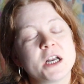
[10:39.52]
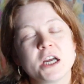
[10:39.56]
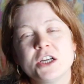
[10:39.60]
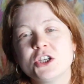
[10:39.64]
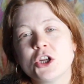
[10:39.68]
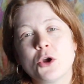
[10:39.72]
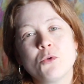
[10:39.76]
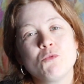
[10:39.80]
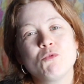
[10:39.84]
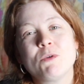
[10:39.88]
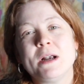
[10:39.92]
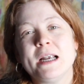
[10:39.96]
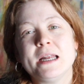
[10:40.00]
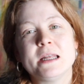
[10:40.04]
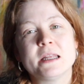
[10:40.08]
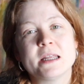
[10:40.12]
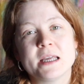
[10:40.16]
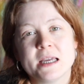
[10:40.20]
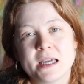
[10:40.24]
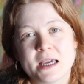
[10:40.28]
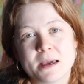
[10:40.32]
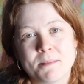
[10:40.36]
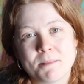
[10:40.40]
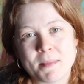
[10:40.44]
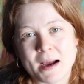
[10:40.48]
I don't really
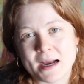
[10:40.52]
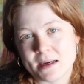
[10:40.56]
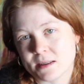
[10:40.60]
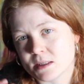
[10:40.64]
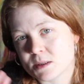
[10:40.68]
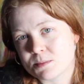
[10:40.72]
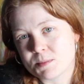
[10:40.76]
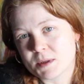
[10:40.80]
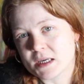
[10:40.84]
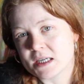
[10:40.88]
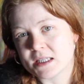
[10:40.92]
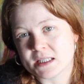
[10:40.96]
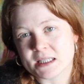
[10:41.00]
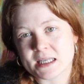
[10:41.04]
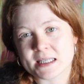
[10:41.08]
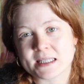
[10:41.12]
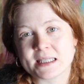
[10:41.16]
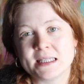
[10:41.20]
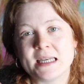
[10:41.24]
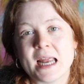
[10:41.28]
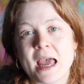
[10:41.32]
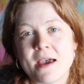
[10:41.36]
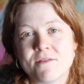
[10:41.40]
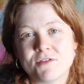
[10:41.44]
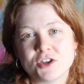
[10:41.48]
think it matters, because that's
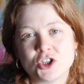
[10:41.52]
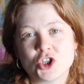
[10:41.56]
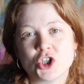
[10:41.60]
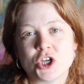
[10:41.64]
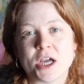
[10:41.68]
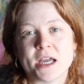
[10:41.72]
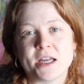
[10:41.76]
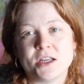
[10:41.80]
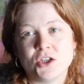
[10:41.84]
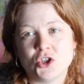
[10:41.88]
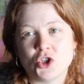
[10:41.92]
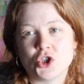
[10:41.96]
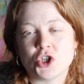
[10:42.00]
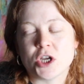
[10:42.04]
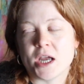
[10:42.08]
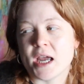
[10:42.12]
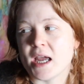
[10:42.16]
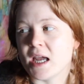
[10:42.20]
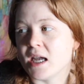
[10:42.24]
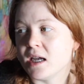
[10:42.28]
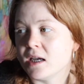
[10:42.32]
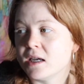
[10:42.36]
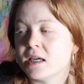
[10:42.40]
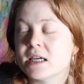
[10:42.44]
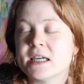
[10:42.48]
an
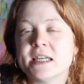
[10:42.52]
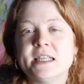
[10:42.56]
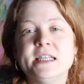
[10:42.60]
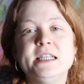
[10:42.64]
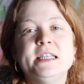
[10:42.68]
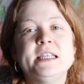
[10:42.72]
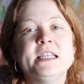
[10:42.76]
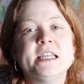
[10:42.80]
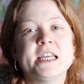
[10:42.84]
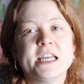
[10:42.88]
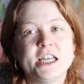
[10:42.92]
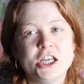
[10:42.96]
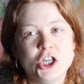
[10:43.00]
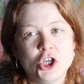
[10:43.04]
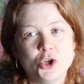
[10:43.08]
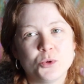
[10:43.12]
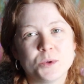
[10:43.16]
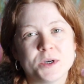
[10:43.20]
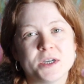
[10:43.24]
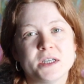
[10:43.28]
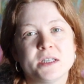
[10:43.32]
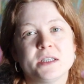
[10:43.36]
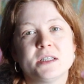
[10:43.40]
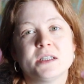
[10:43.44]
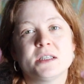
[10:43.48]
ever-changing,
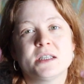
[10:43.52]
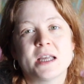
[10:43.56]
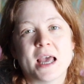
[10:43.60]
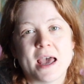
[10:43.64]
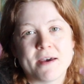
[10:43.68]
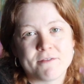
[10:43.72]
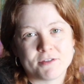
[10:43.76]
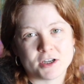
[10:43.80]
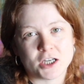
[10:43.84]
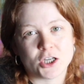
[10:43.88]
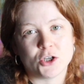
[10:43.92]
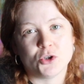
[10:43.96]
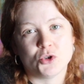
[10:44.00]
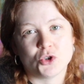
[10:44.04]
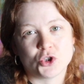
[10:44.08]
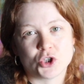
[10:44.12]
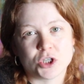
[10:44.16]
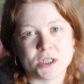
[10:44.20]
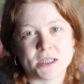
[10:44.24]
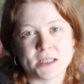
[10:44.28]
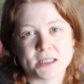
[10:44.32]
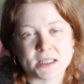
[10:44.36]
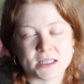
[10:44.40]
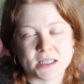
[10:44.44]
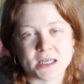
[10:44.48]
continuous
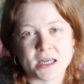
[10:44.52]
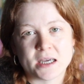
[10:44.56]
evolution, isn't